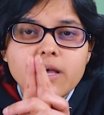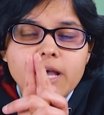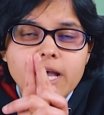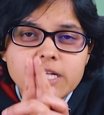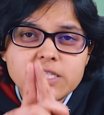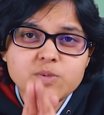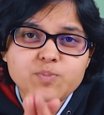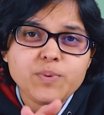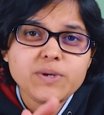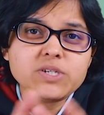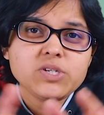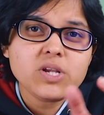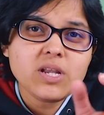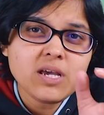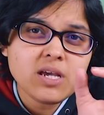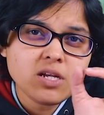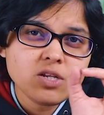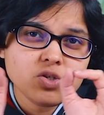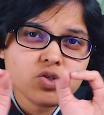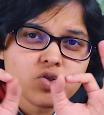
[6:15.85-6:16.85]

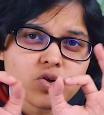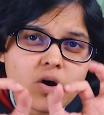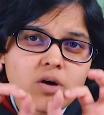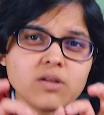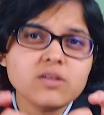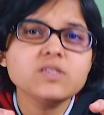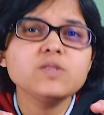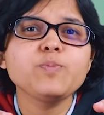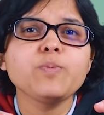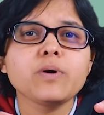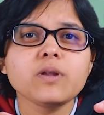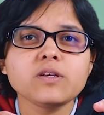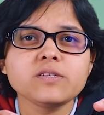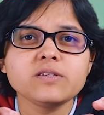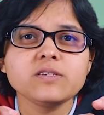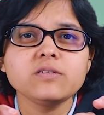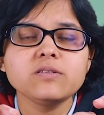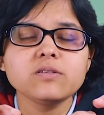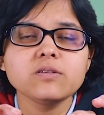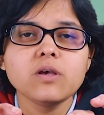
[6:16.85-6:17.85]
especially insurance
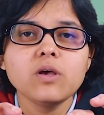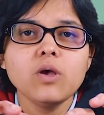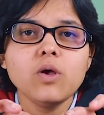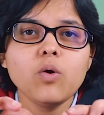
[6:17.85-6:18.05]
policies